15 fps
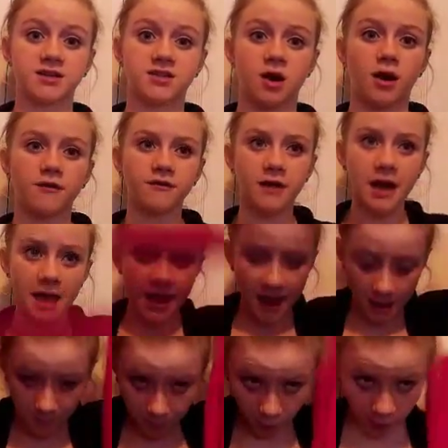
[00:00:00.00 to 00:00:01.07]
scarf
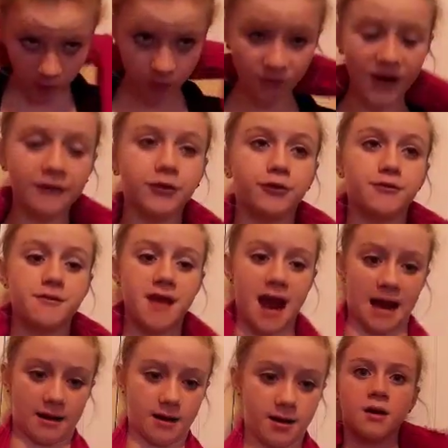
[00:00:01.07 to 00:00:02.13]
and put it around your
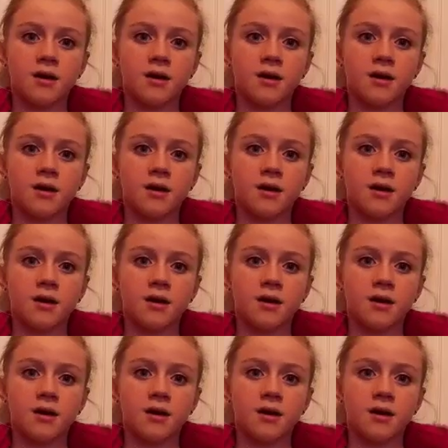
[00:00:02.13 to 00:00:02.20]
neck.